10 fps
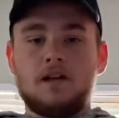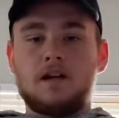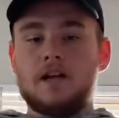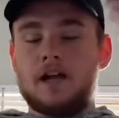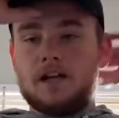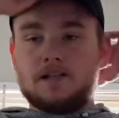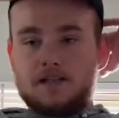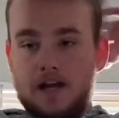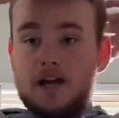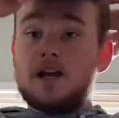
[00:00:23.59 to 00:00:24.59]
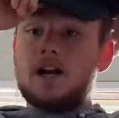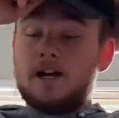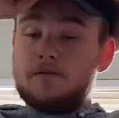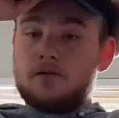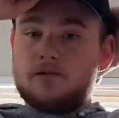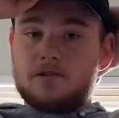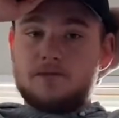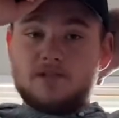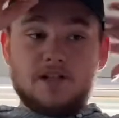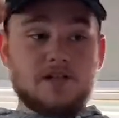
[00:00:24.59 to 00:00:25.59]
And today I am going to be
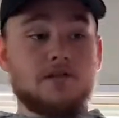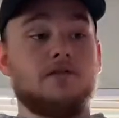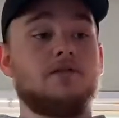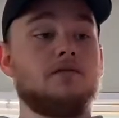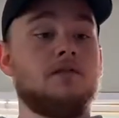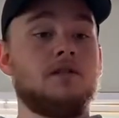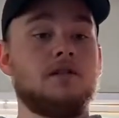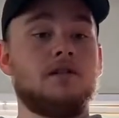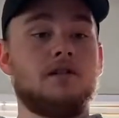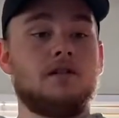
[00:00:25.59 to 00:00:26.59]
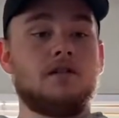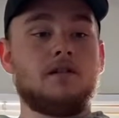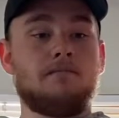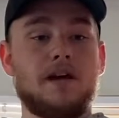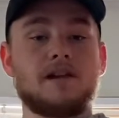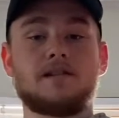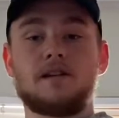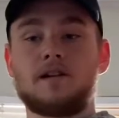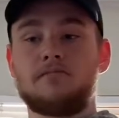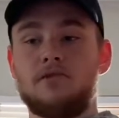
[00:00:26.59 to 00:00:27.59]
teaching you
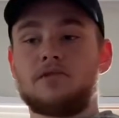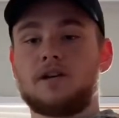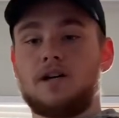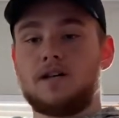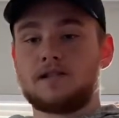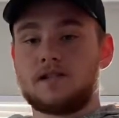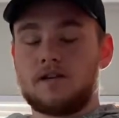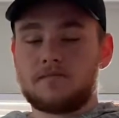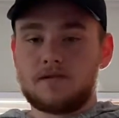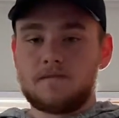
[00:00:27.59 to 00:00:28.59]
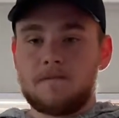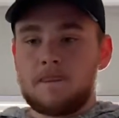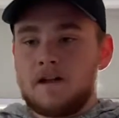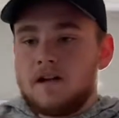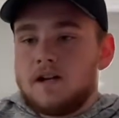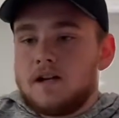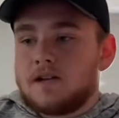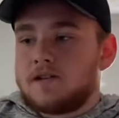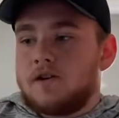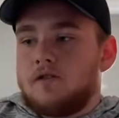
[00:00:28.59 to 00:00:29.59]
basic music concepts.
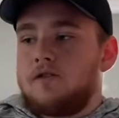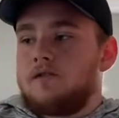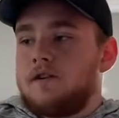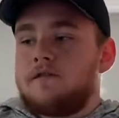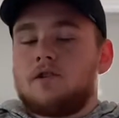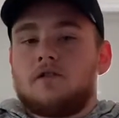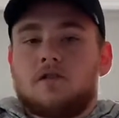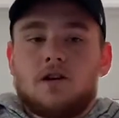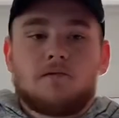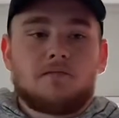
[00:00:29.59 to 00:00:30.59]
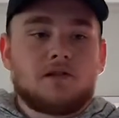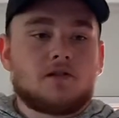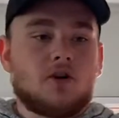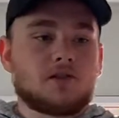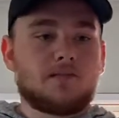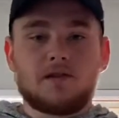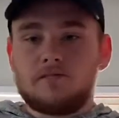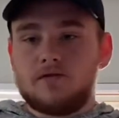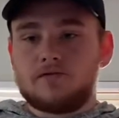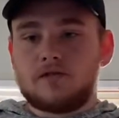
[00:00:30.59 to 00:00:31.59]
So if you're ever to come across a piece of
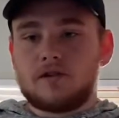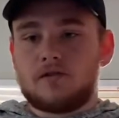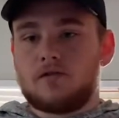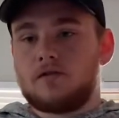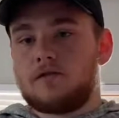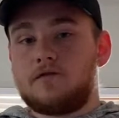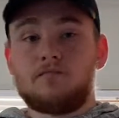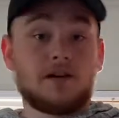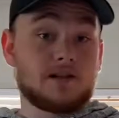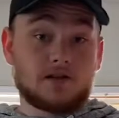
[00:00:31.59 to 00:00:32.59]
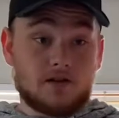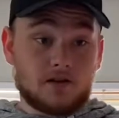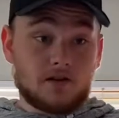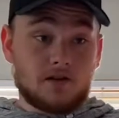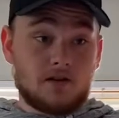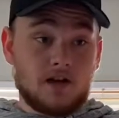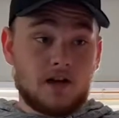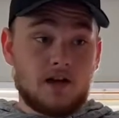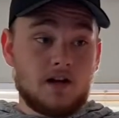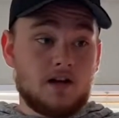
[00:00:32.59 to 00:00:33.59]
music, or if you play guitar
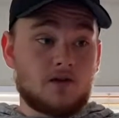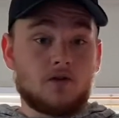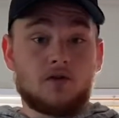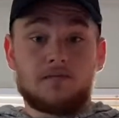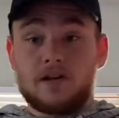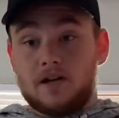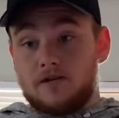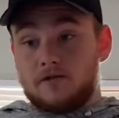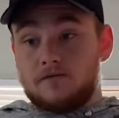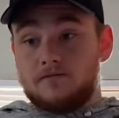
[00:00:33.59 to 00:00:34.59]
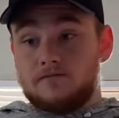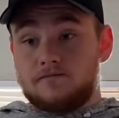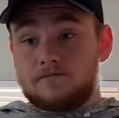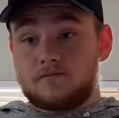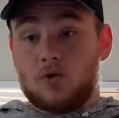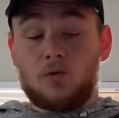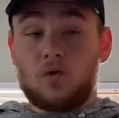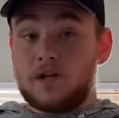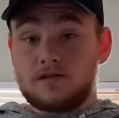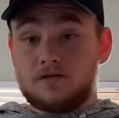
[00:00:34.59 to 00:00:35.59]
or piano or
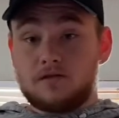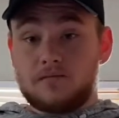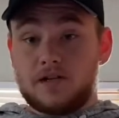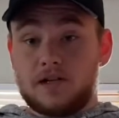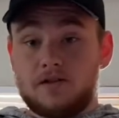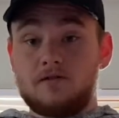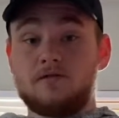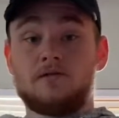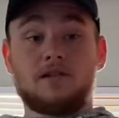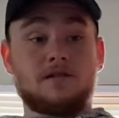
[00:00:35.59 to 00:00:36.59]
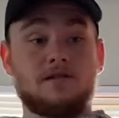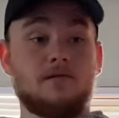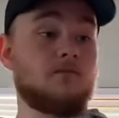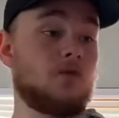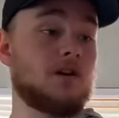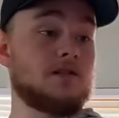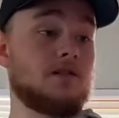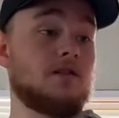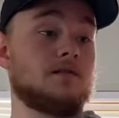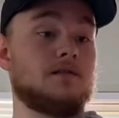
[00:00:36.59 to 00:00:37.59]
wanting to learn piano, this is where it
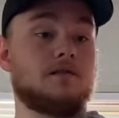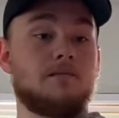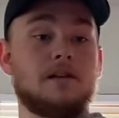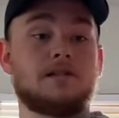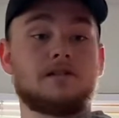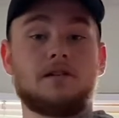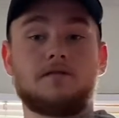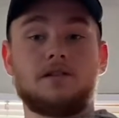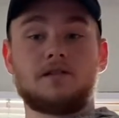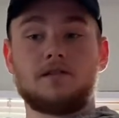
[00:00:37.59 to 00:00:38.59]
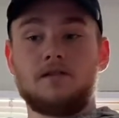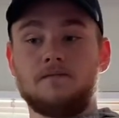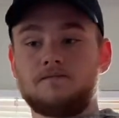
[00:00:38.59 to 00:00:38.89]
starts. It's the basic stuff you need to know.